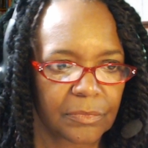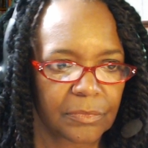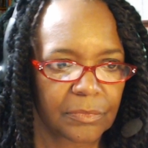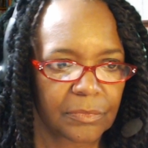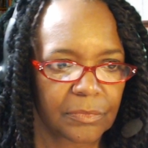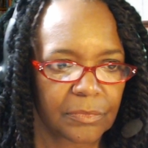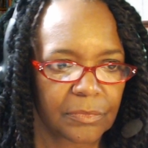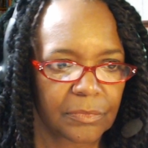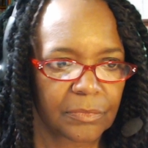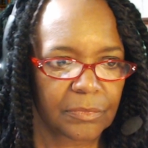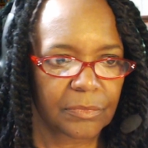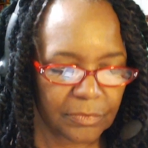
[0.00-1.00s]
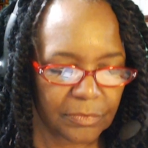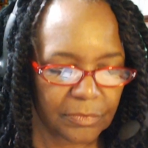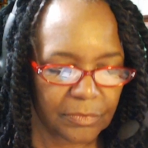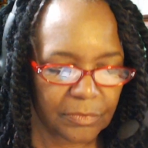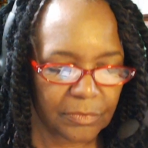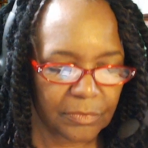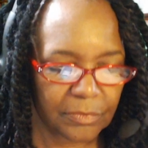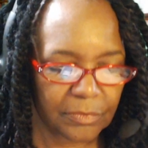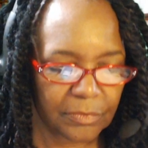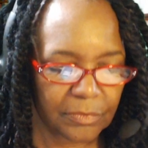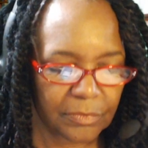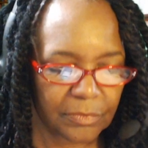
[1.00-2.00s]
Yeah, getting your
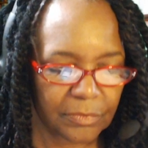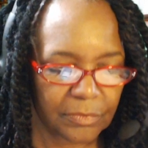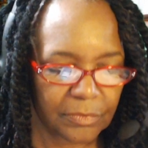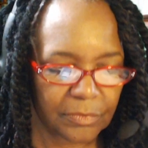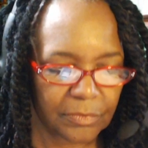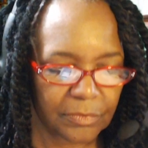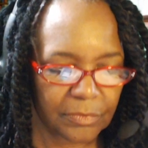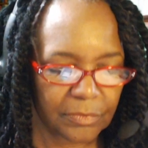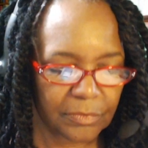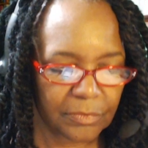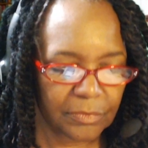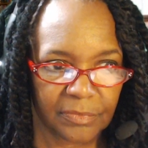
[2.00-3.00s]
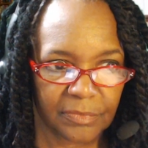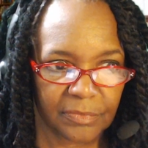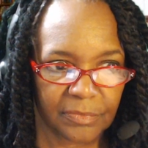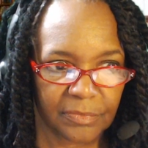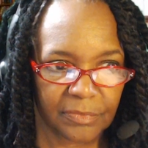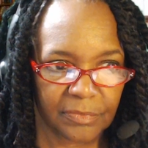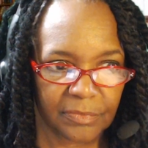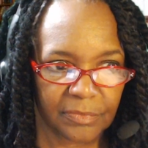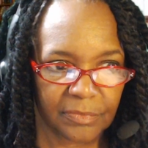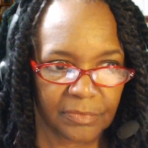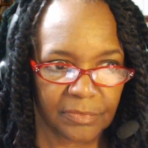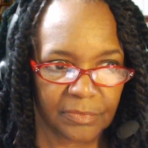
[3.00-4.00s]
point. That's but a lot of women are into that too,
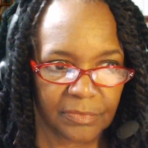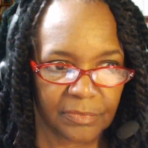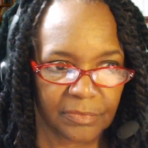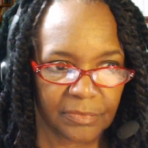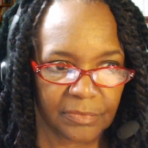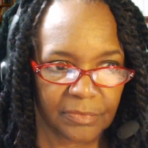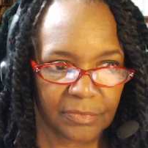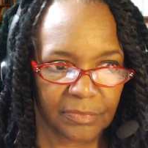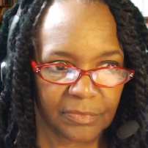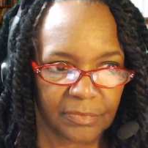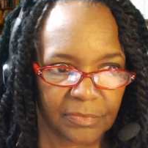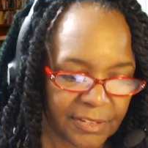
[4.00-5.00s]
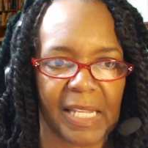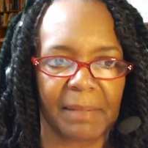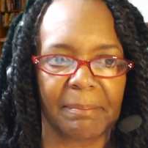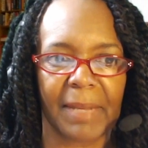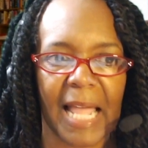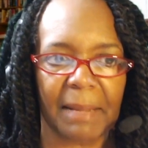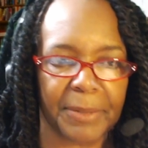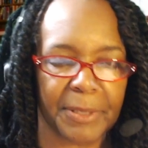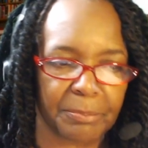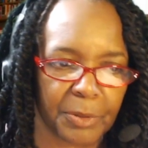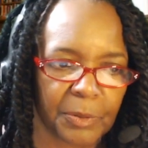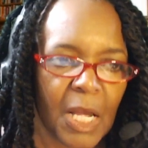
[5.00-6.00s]
Van. It's not just black, black
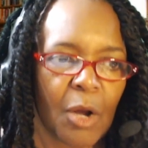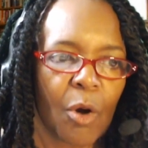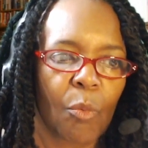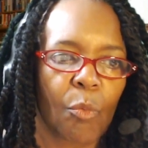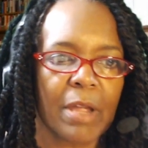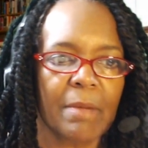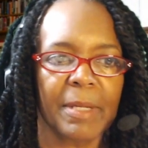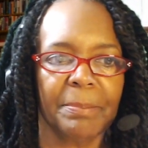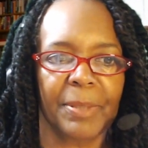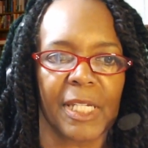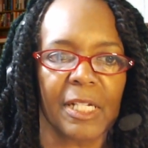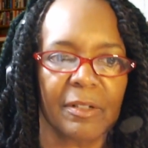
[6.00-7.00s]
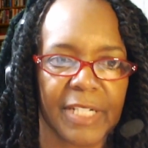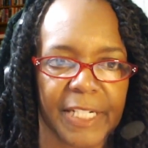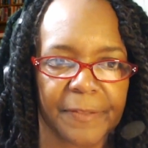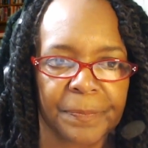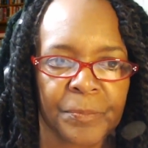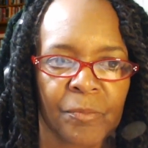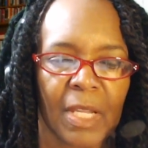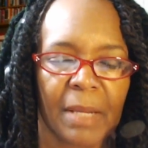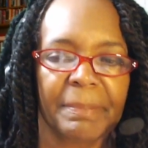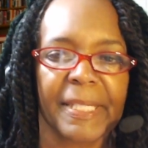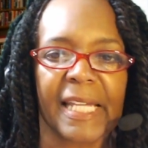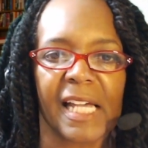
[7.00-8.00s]
people women, period.
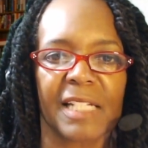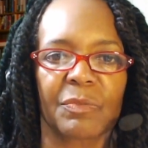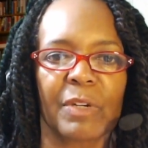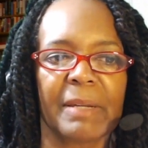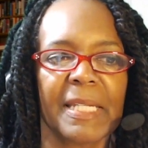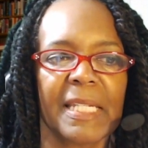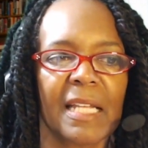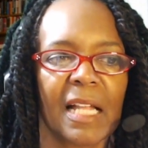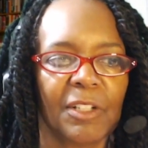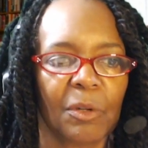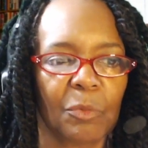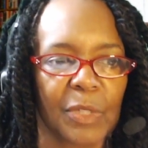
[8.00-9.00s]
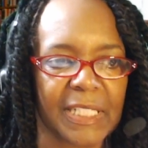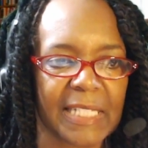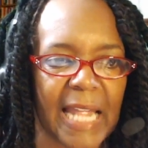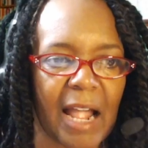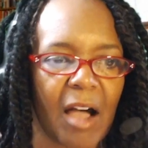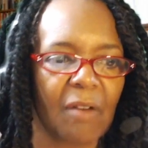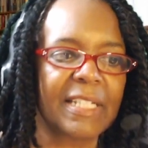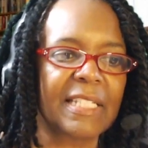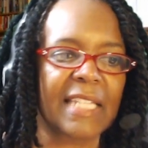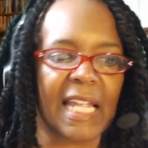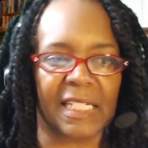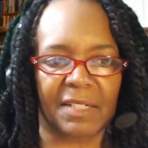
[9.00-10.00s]
Because women, you know, what do they always
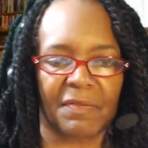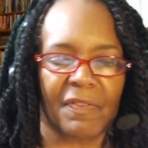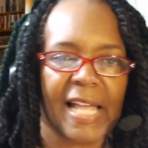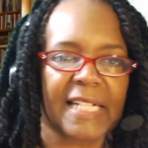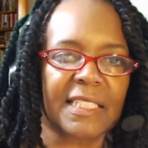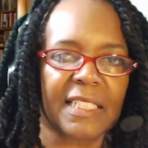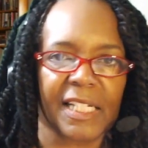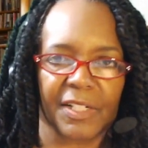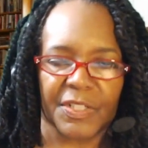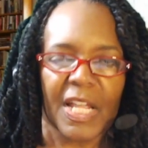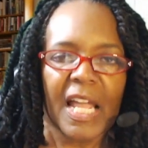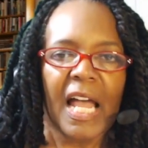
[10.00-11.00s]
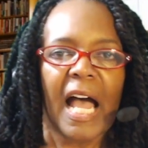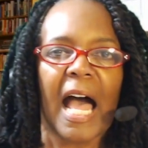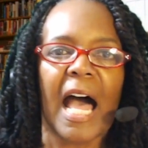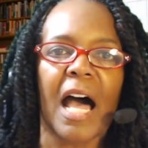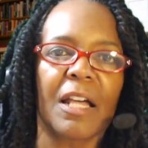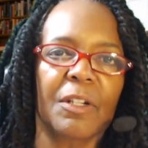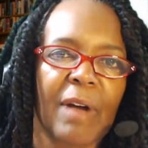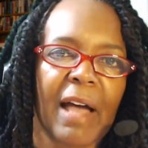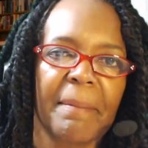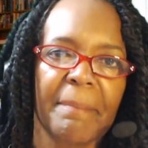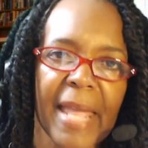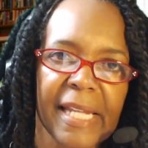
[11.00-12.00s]
say in advice letters? How do I
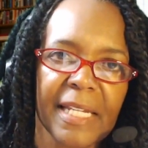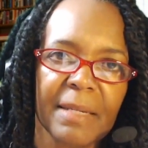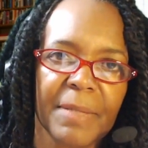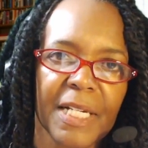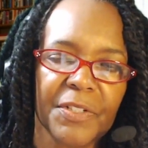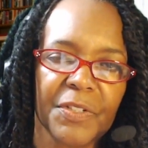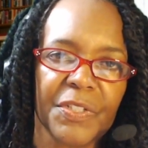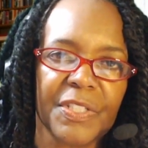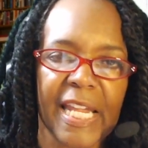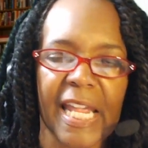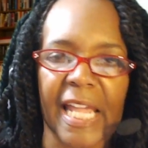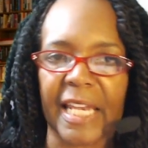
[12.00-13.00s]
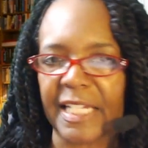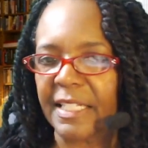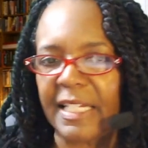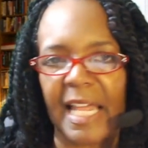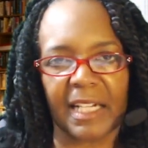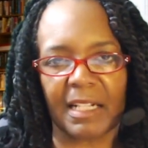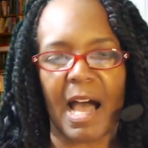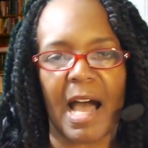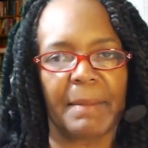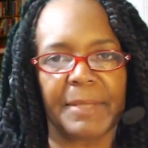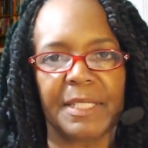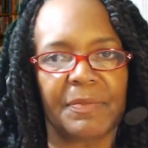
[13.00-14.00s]
make him understand? Isn't that a common